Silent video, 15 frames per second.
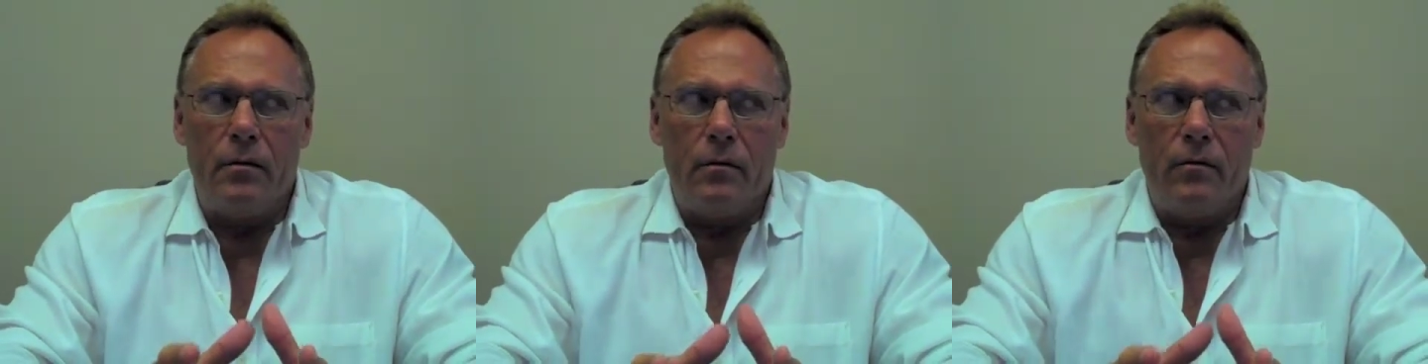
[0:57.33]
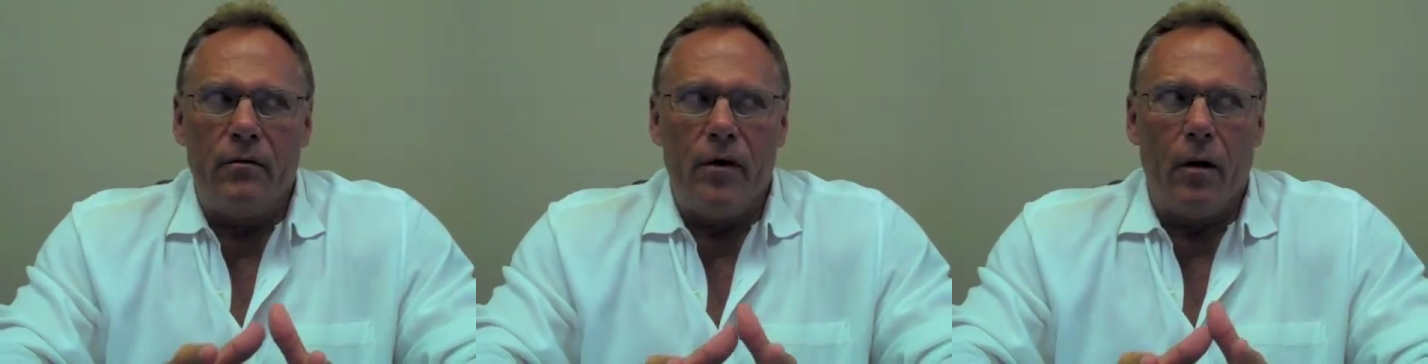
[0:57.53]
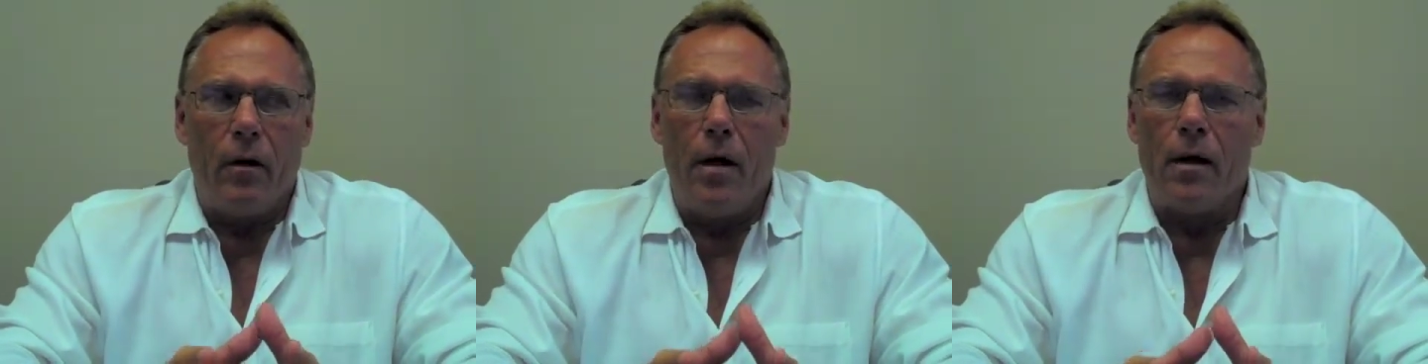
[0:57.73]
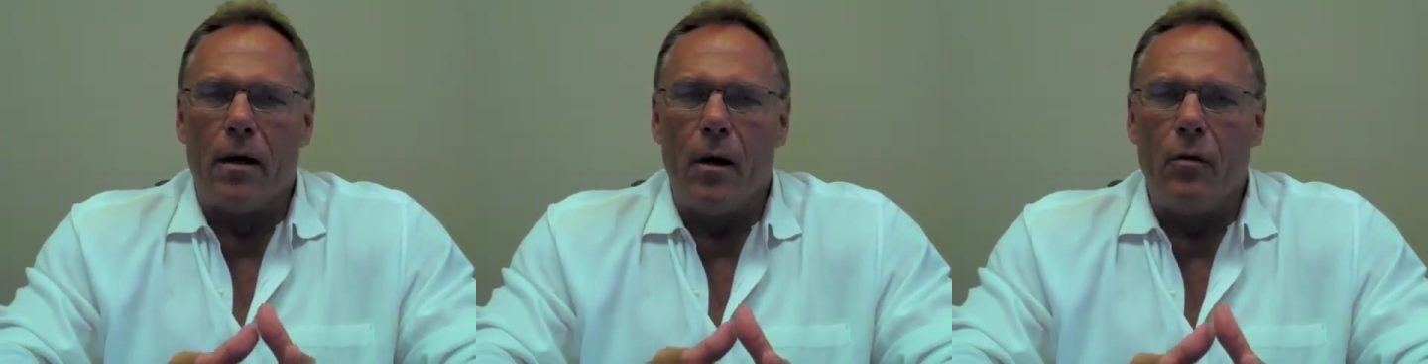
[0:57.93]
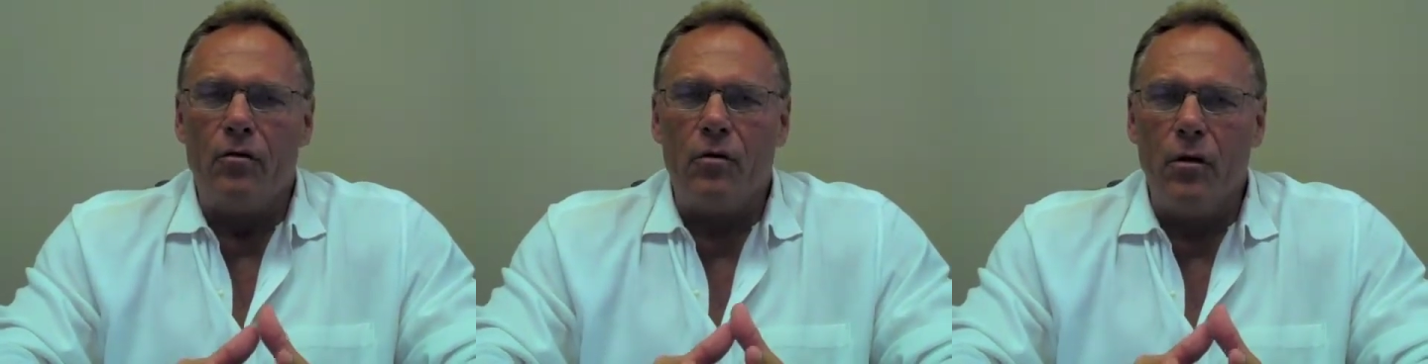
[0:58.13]
felt like I
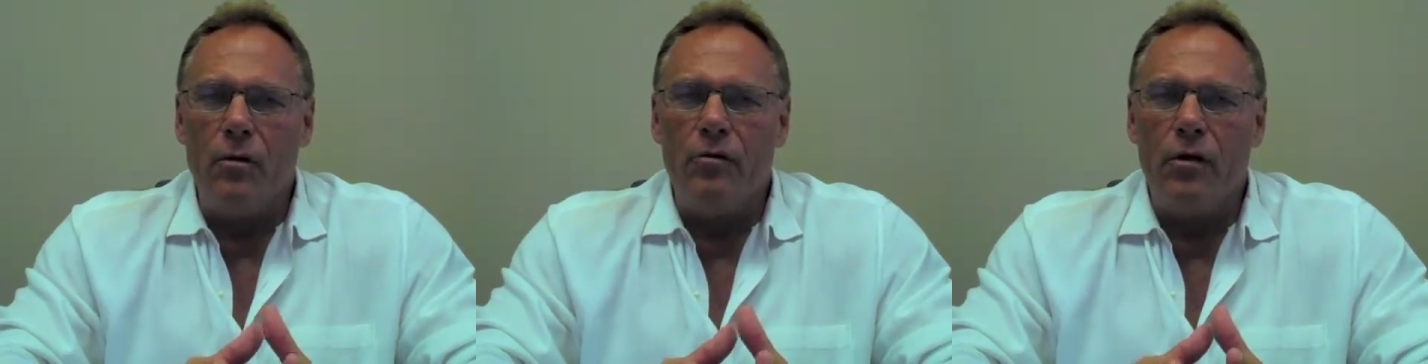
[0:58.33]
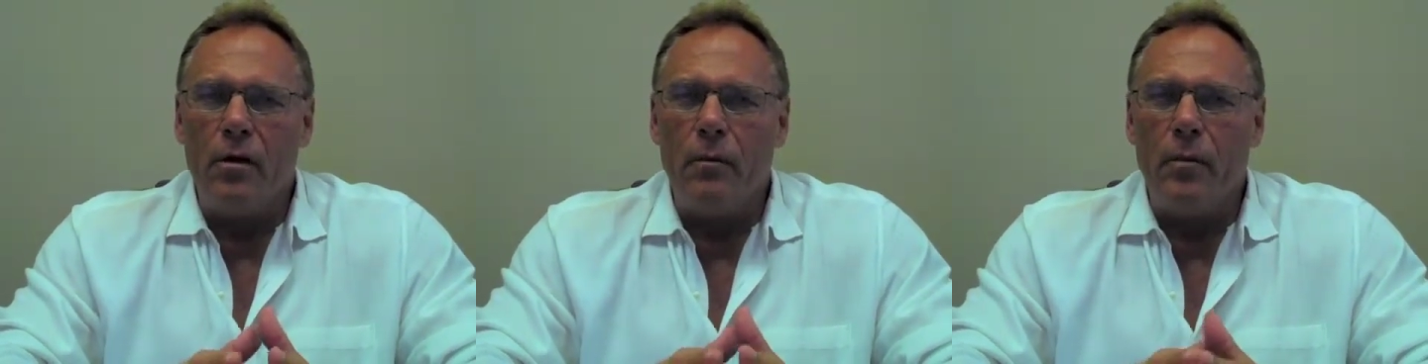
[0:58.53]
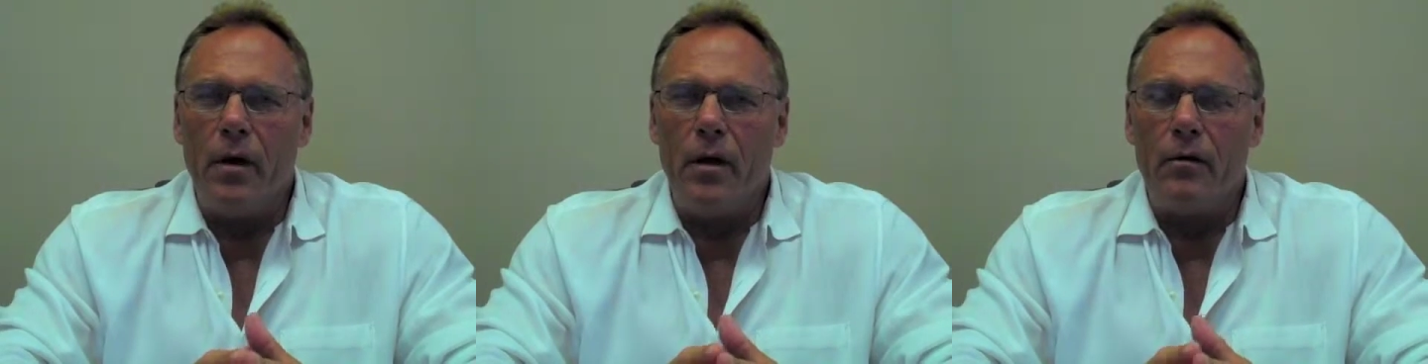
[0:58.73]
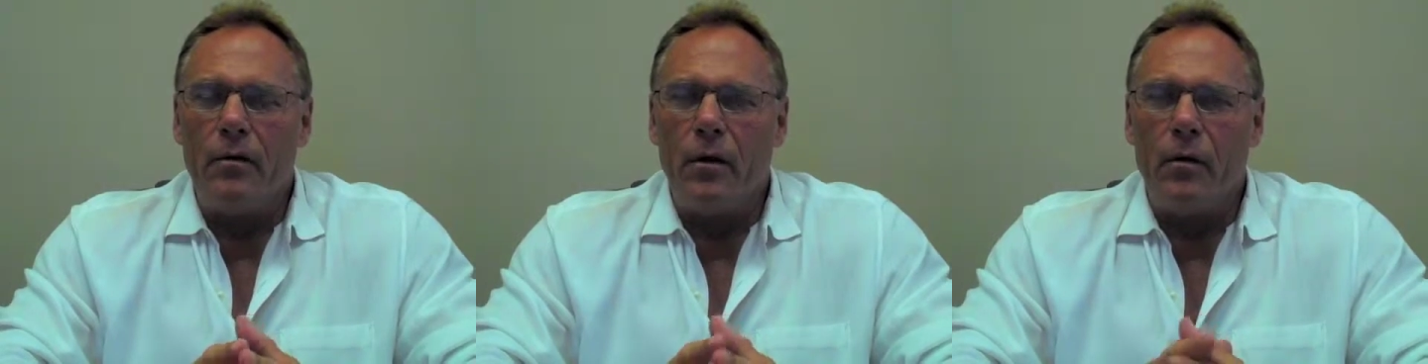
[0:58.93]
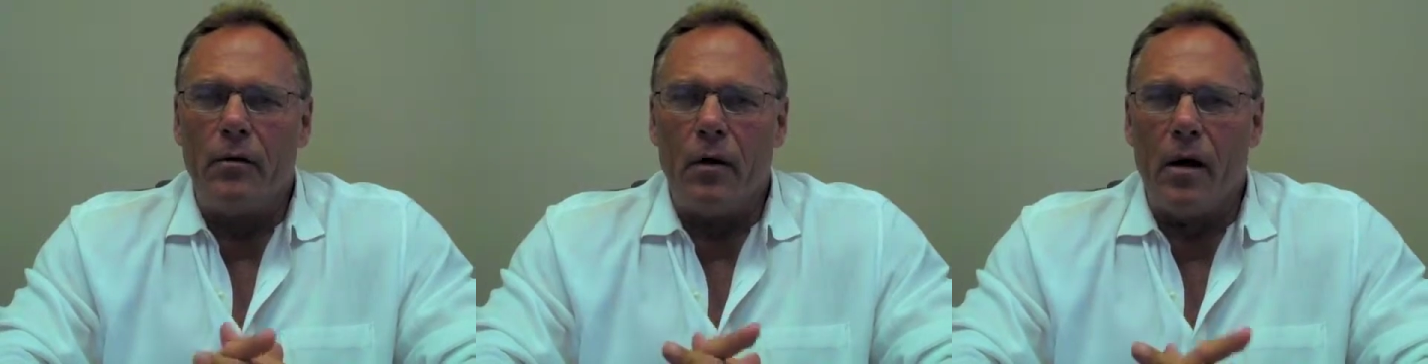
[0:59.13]
was losing a bit
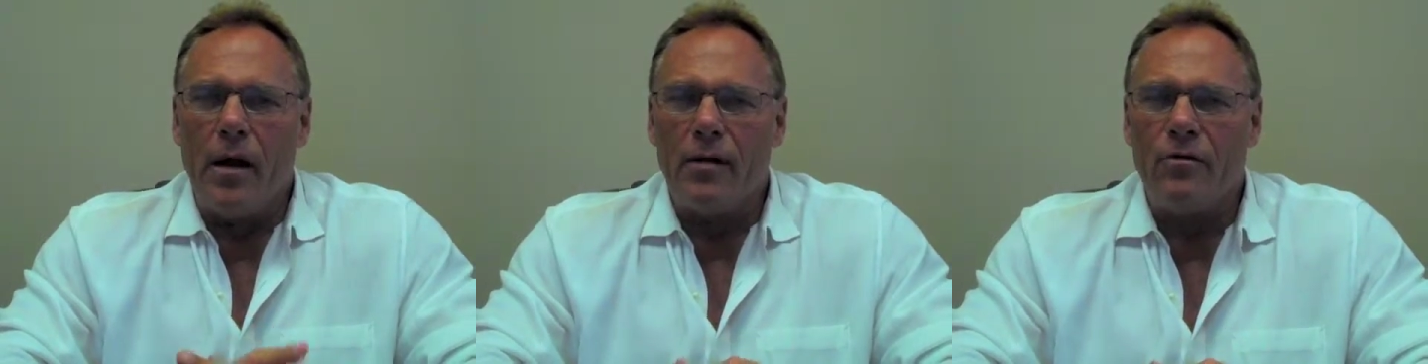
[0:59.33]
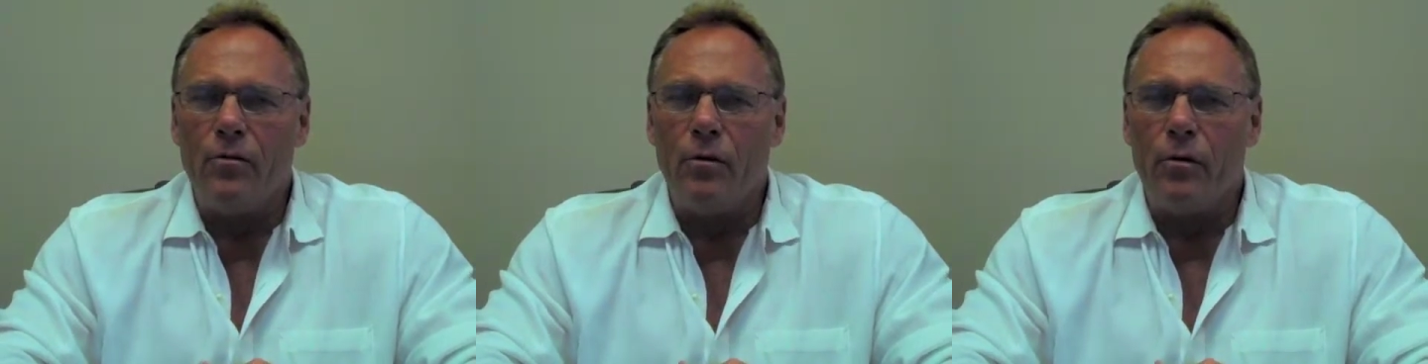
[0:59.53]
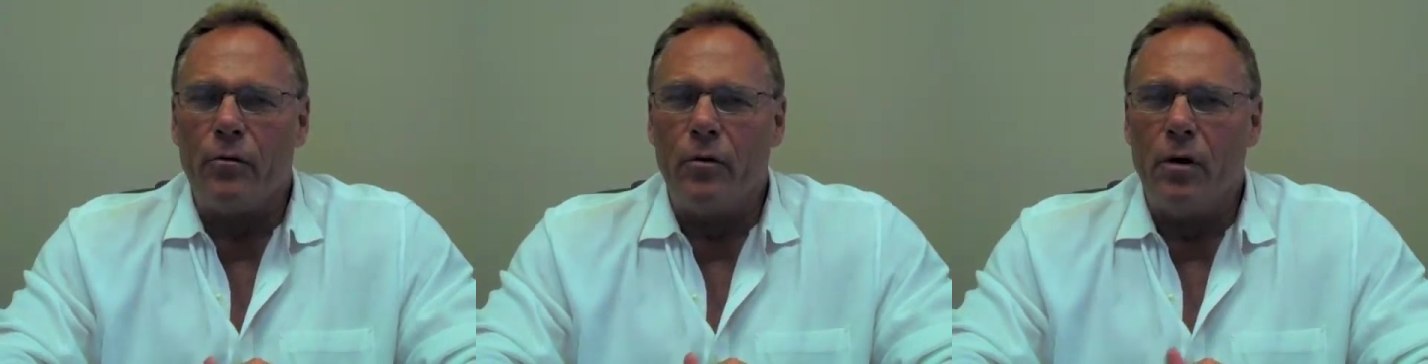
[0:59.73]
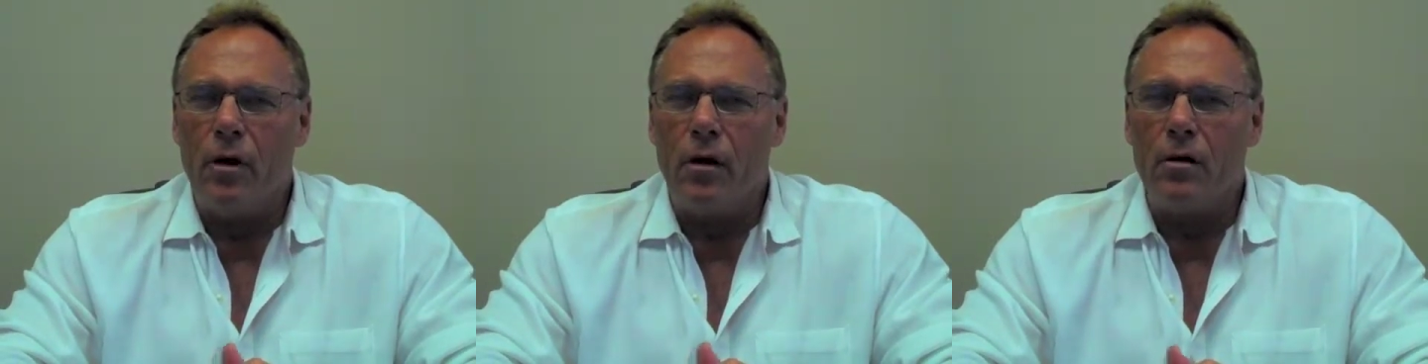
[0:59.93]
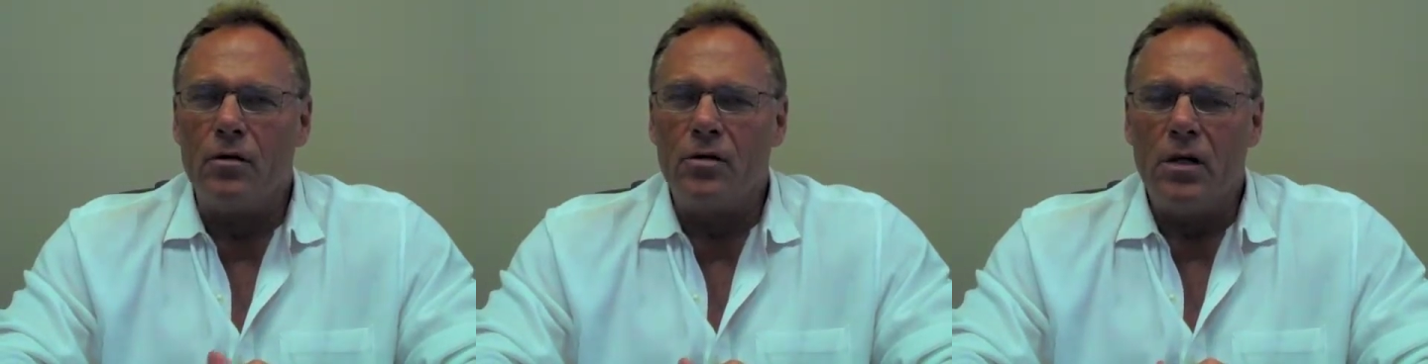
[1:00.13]
there in the last 2 or 3
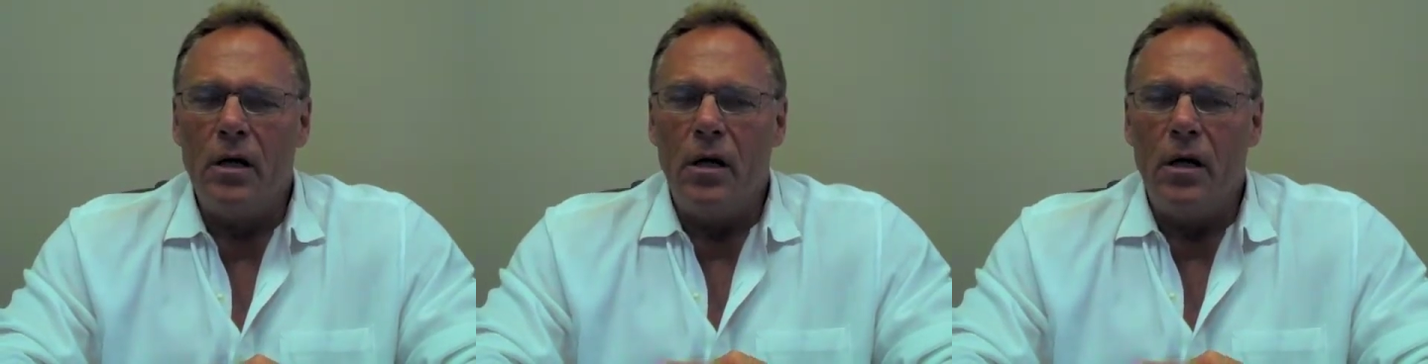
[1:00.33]
years.